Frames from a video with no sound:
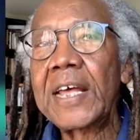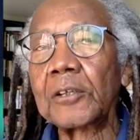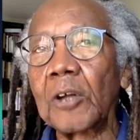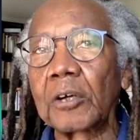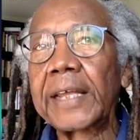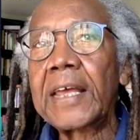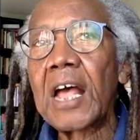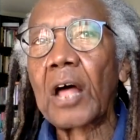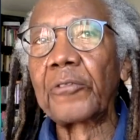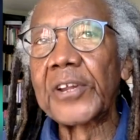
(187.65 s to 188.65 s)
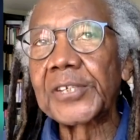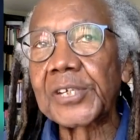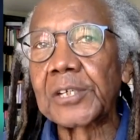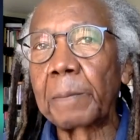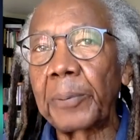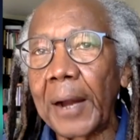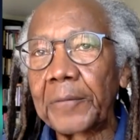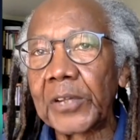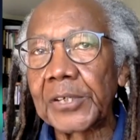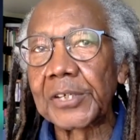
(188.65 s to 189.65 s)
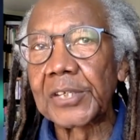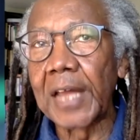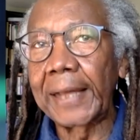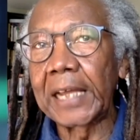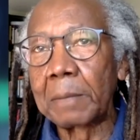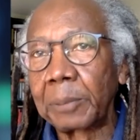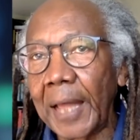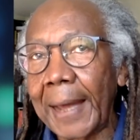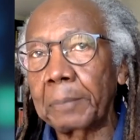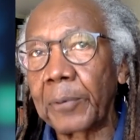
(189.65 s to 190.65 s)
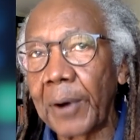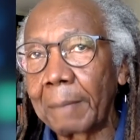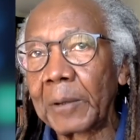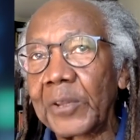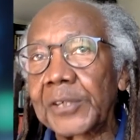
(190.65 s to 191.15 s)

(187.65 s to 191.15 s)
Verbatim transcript: Look, this is a pro this is not a black problem.